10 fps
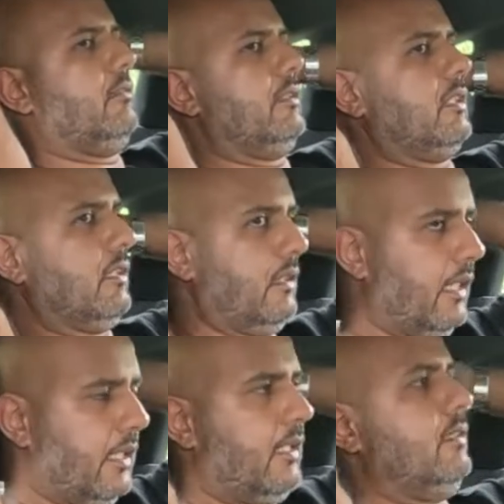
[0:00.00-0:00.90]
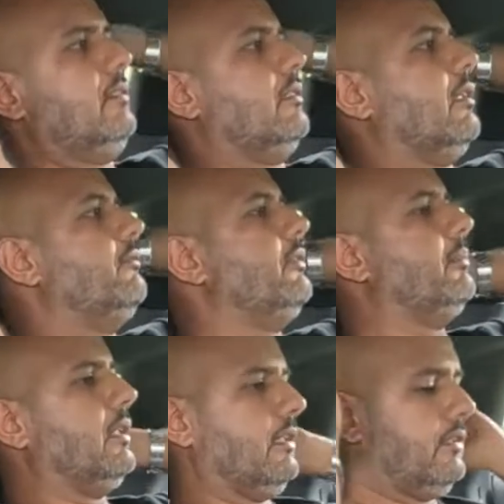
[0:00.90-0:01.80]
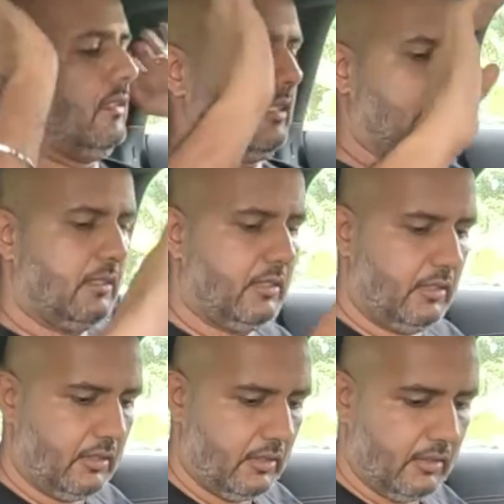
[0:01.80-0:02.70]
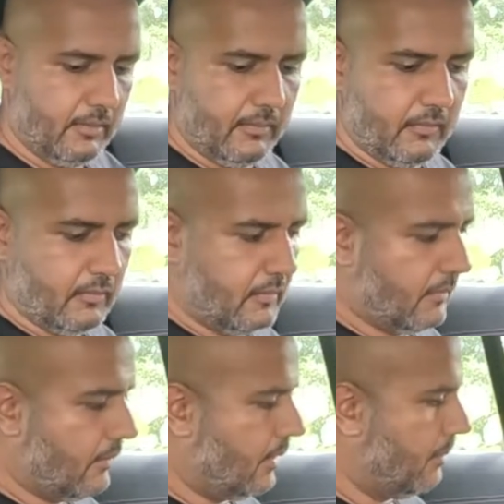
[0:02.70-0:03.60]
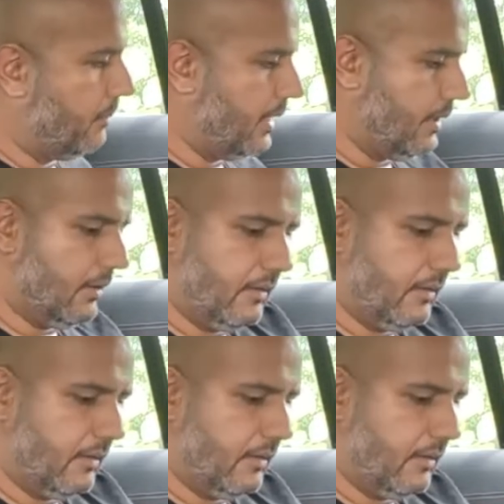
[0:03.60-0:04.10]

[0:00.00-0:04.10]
which are nice, comfortable and such. But